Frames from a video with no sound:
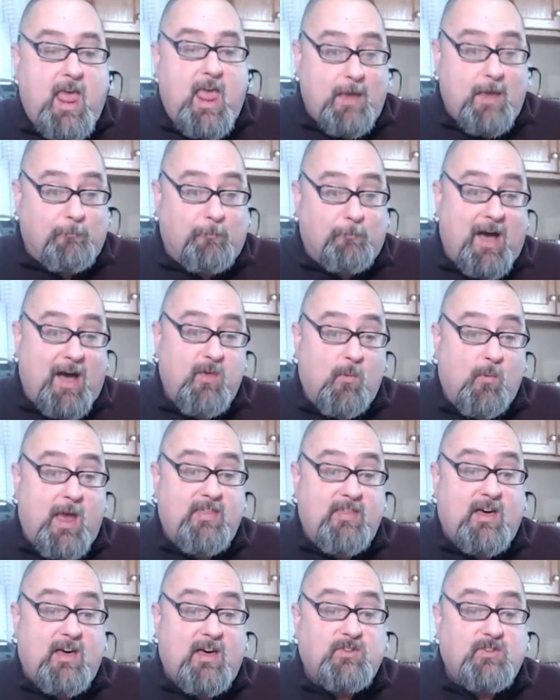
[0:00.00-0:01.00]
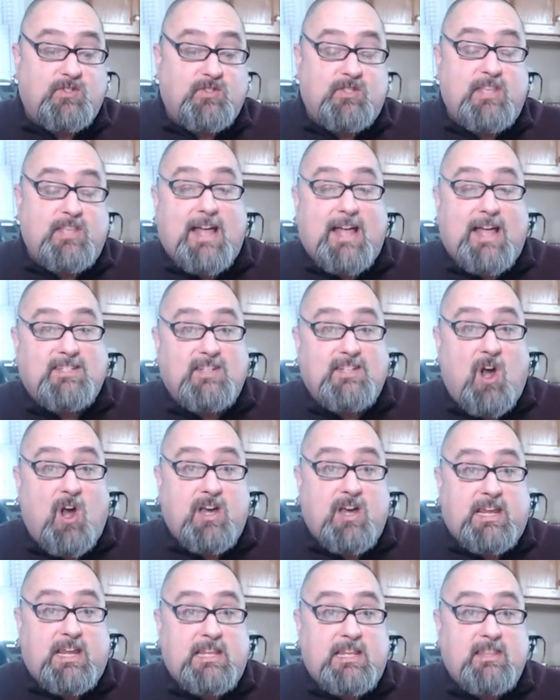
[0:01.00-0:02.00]
And by the way, that
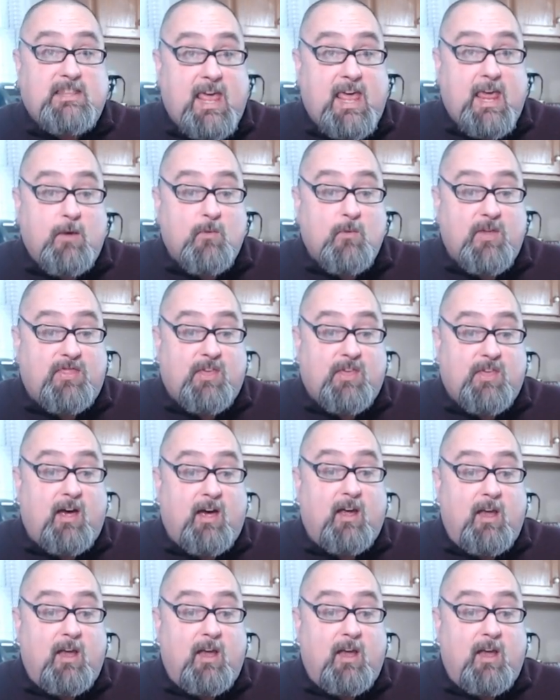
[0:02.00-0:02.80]
sardine thing with the